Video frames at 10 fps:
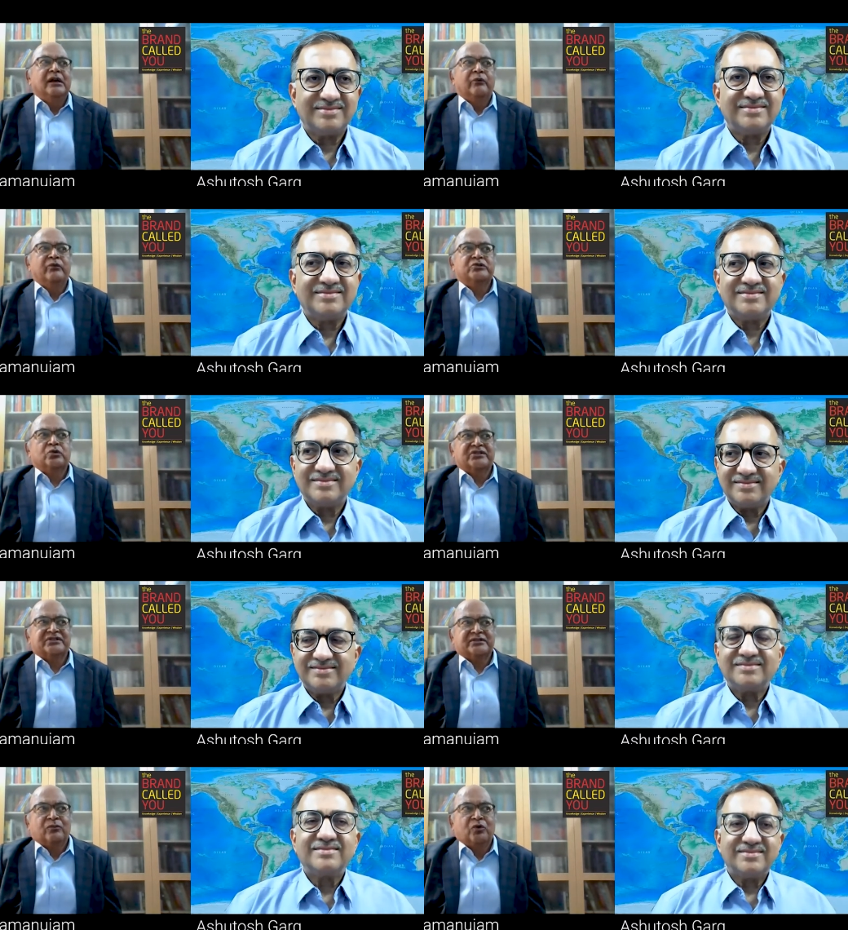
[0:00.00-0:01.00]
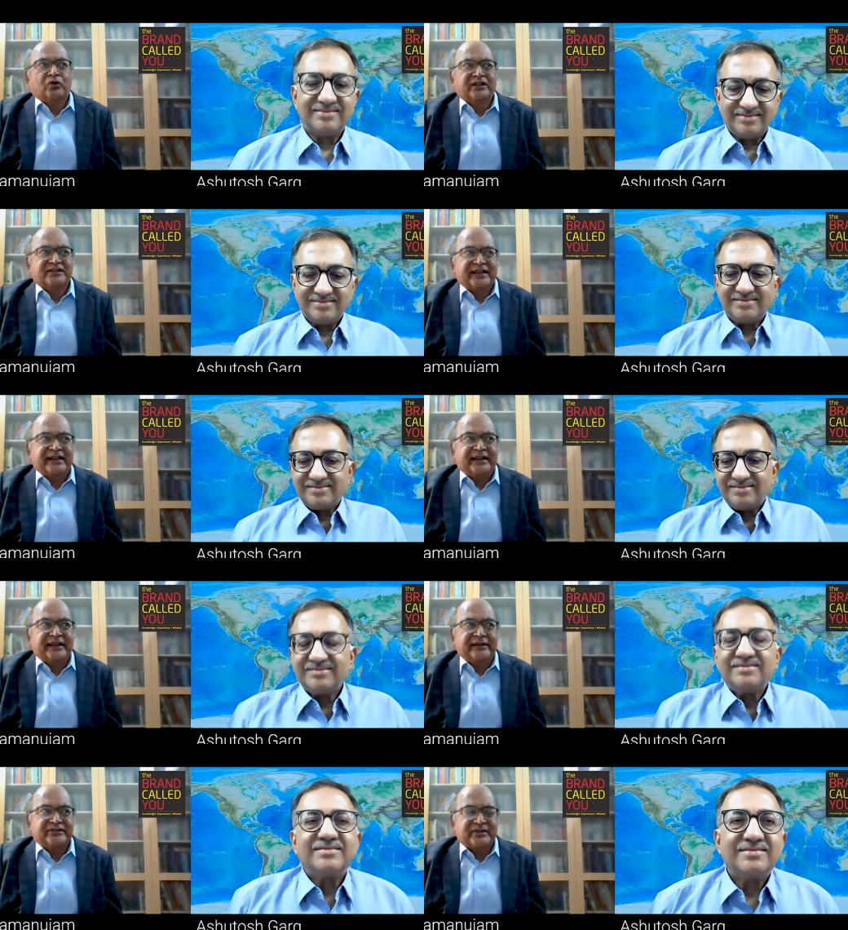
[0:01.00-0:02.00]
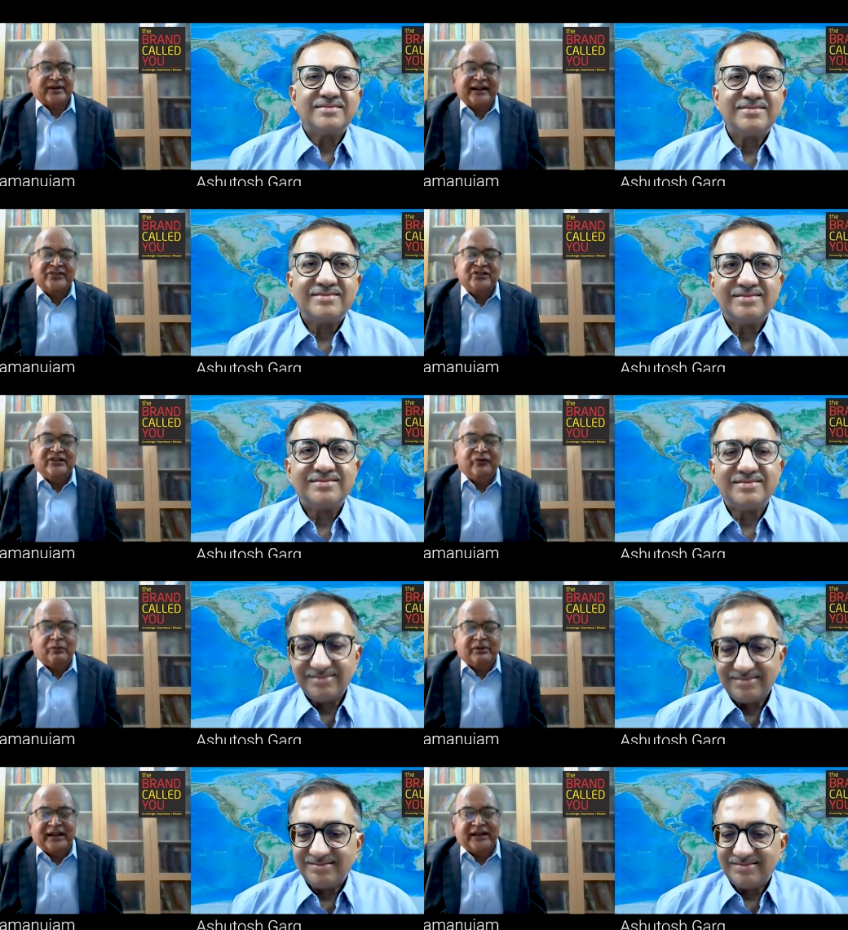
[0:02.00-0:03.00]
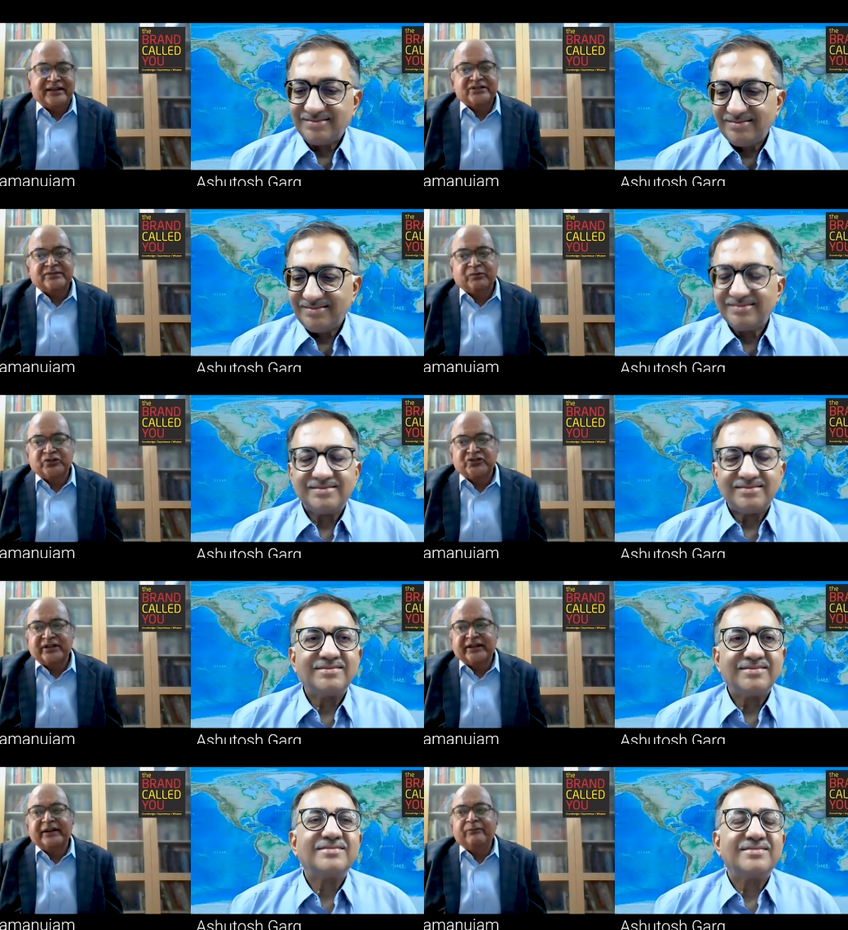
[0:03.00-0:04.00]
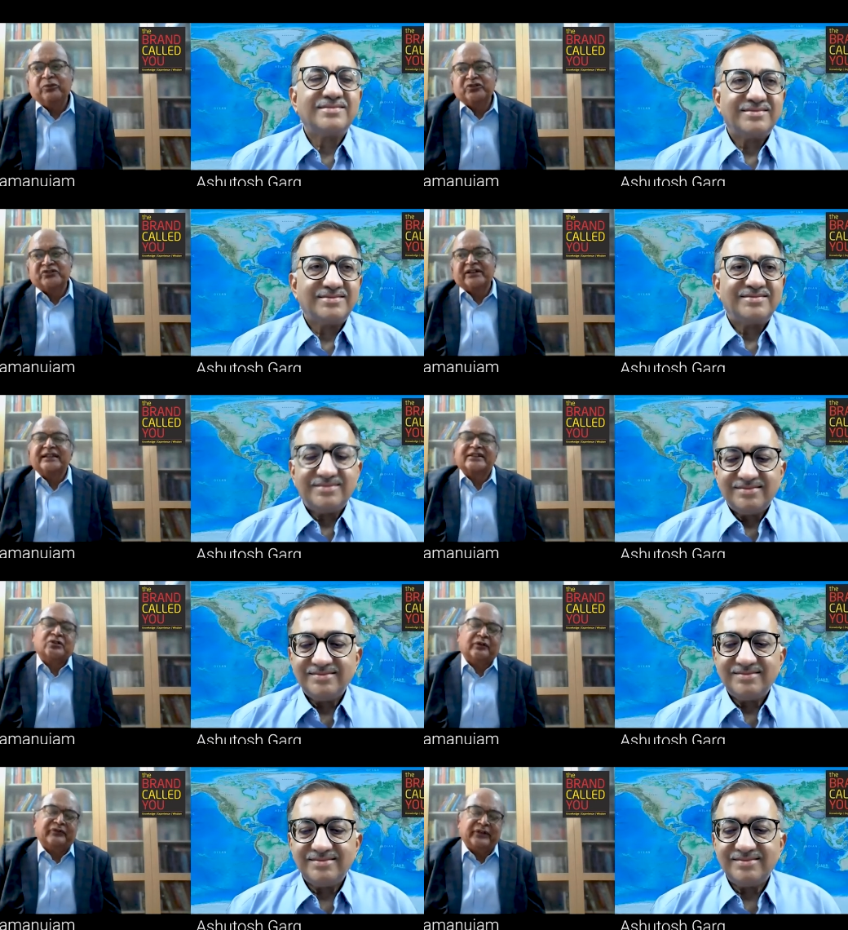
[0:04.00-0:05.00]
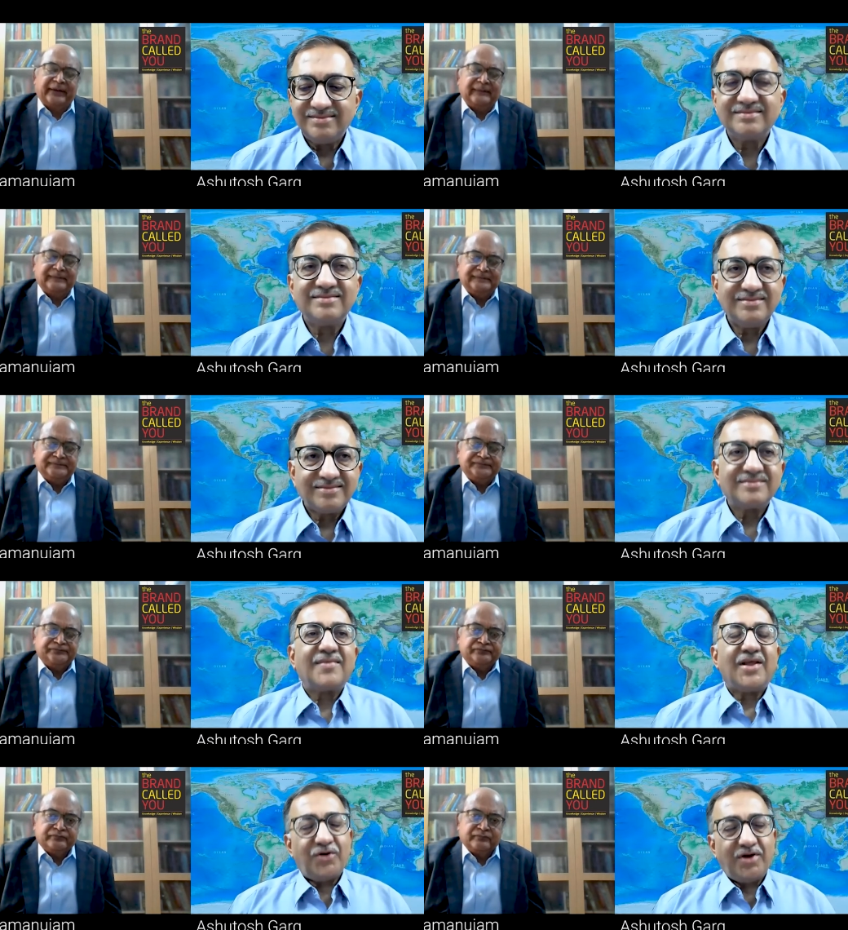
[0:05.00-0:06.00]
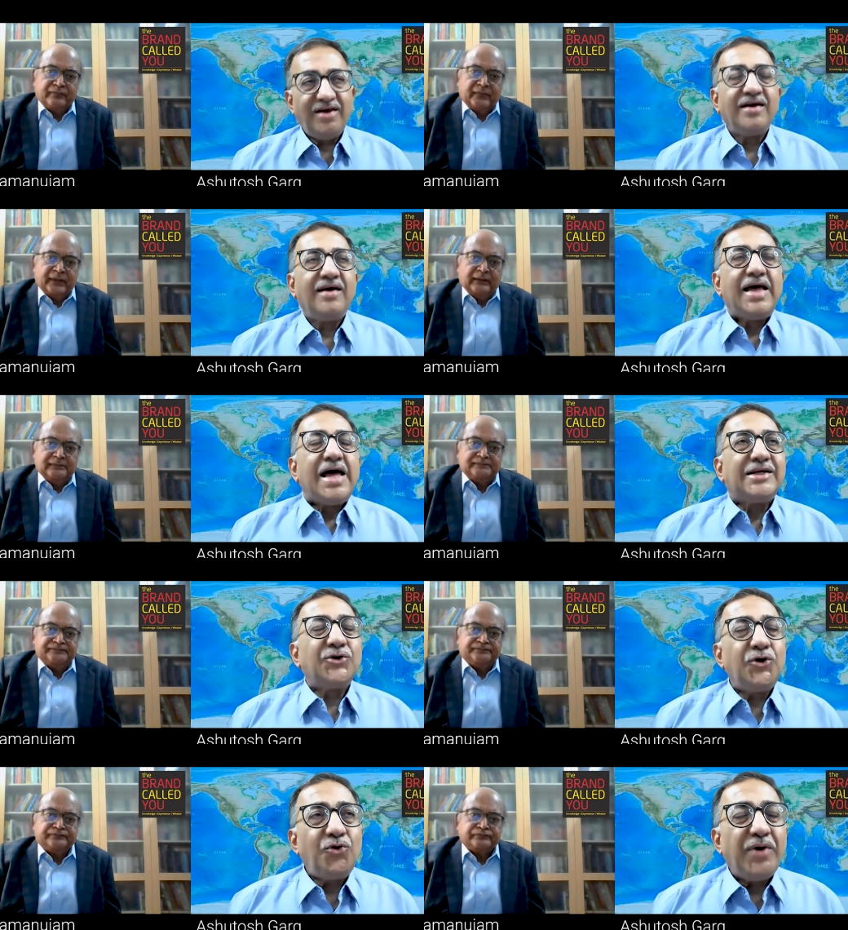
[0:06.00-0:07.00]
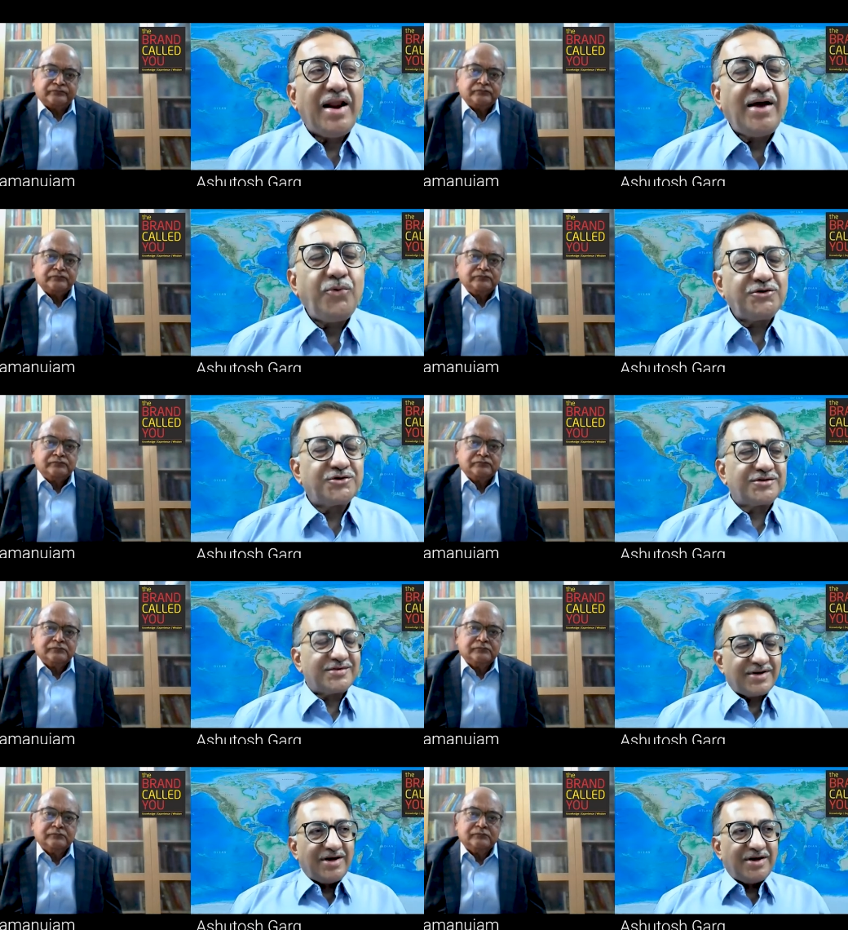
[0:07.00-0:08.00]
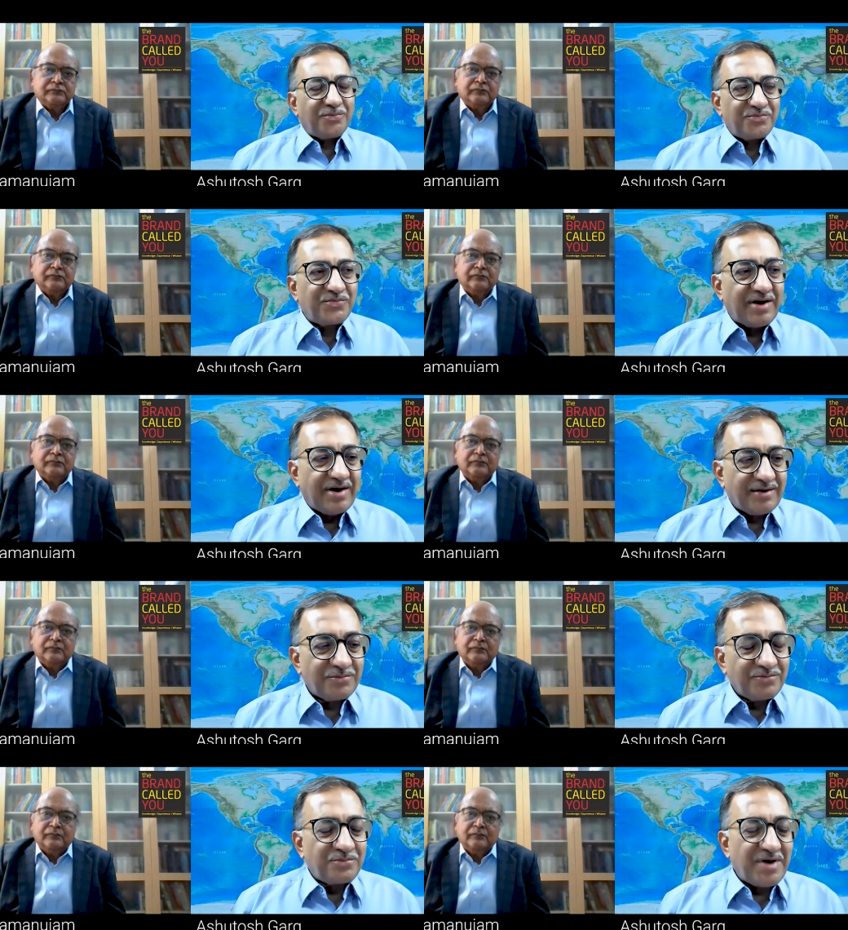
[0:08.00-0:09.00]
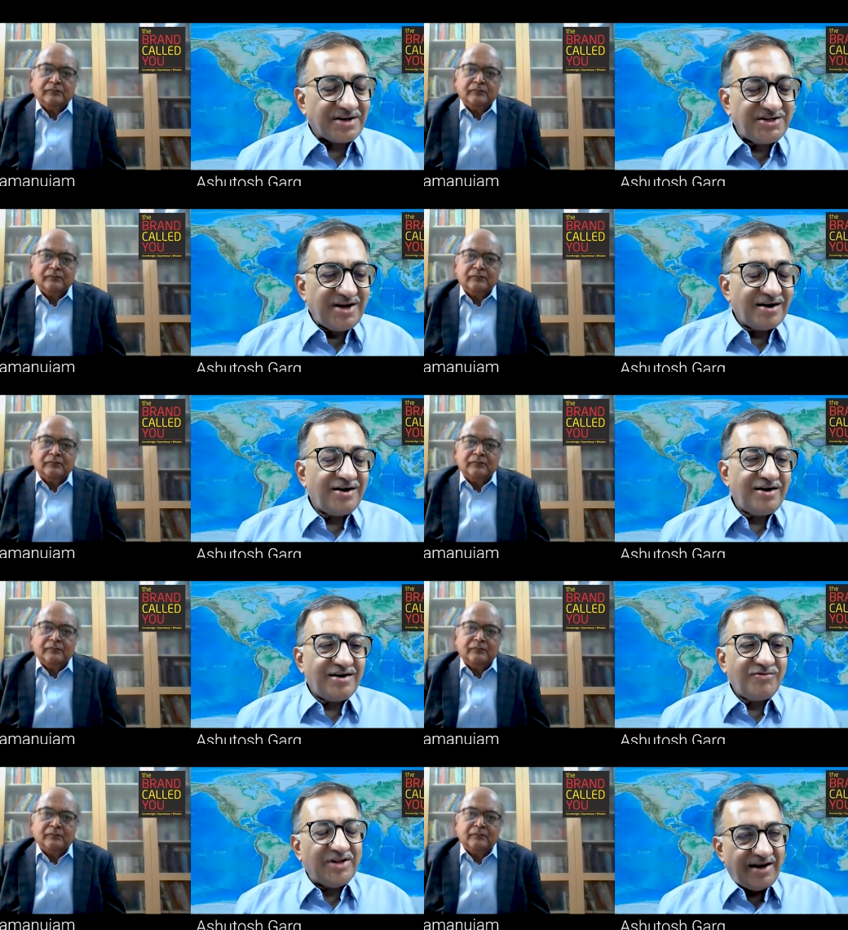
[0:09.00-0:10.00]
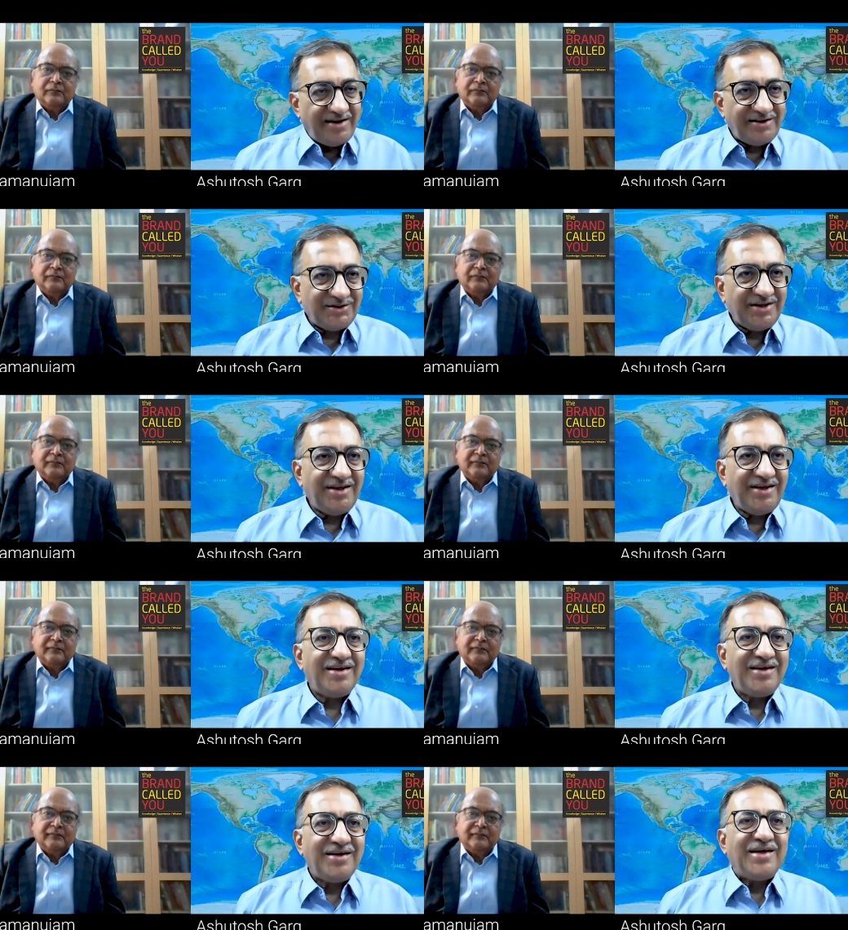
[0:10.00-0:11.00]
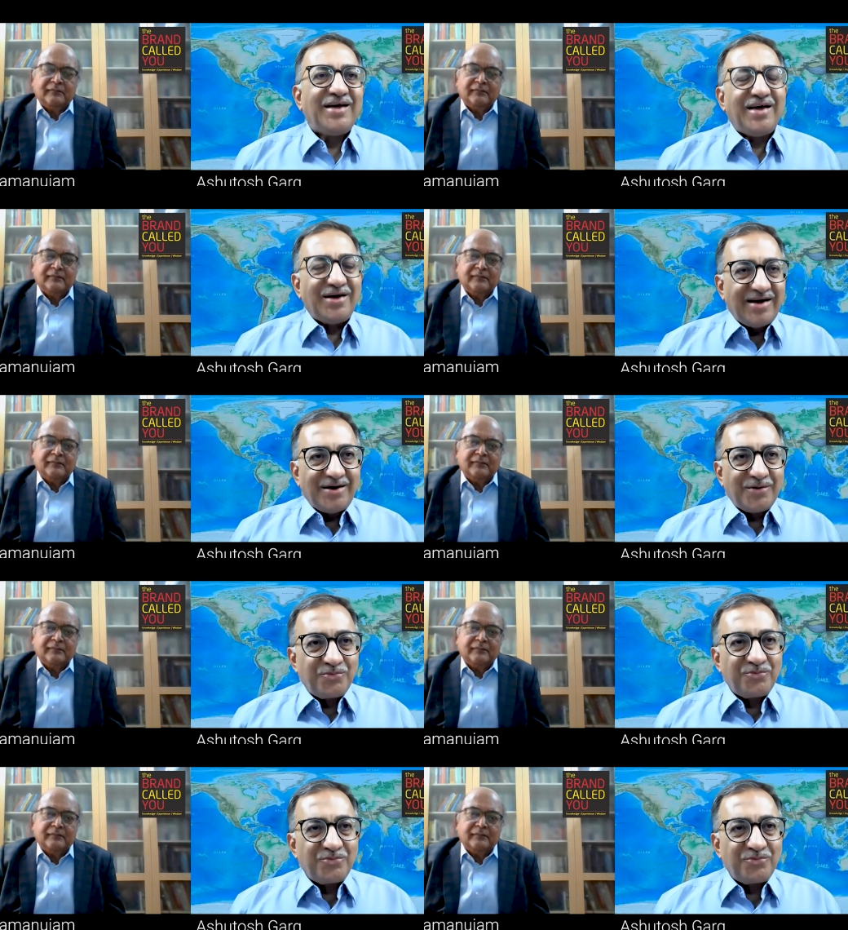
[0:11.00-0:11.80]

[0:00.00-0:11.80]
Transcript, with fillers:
Speaker 1: which was more designing strategy for brands, positioning, repositioning, that sort. Mm-hmm.
Speaker 2: Okay. So, you know, when I was uh, uh, much younger with ITC, uh,